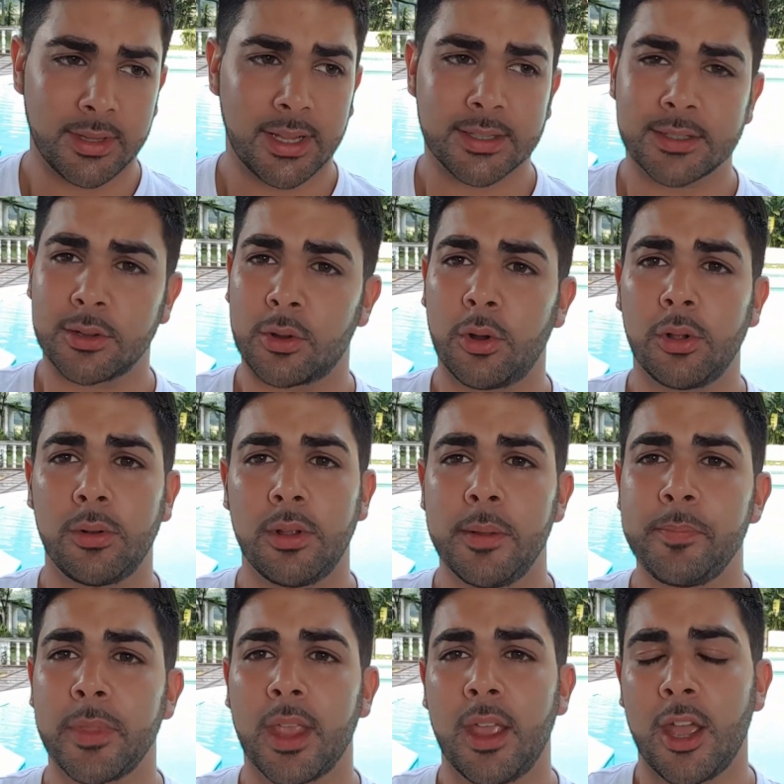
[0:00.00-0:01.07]
That's the goal
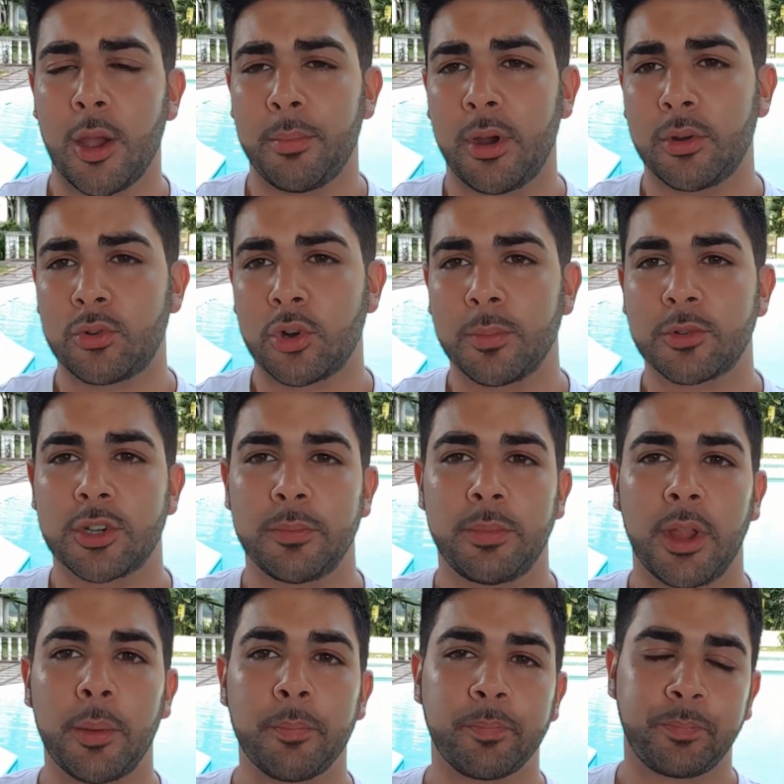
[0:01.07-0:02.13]
about
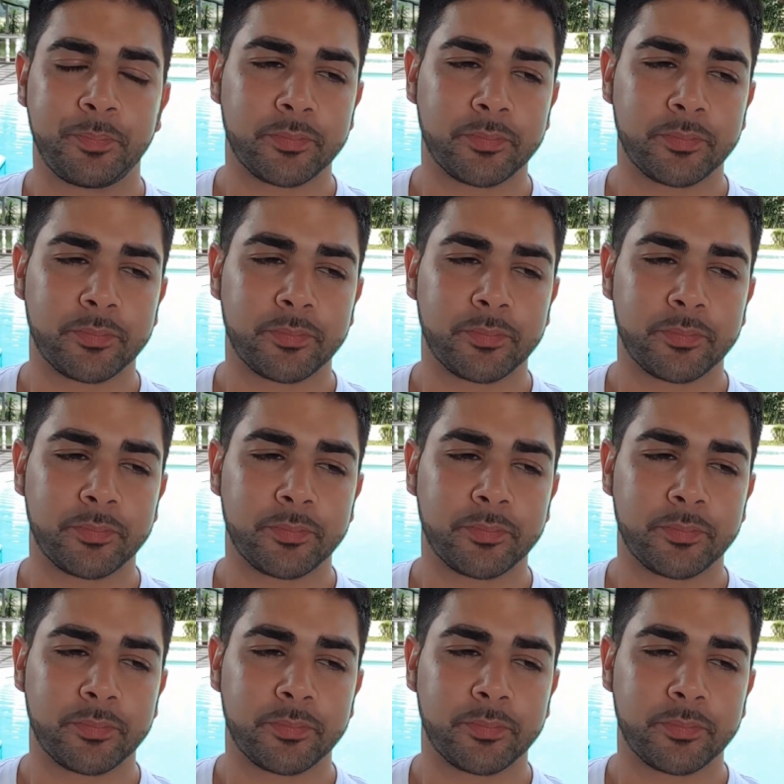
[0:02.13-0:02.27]
dropshipping.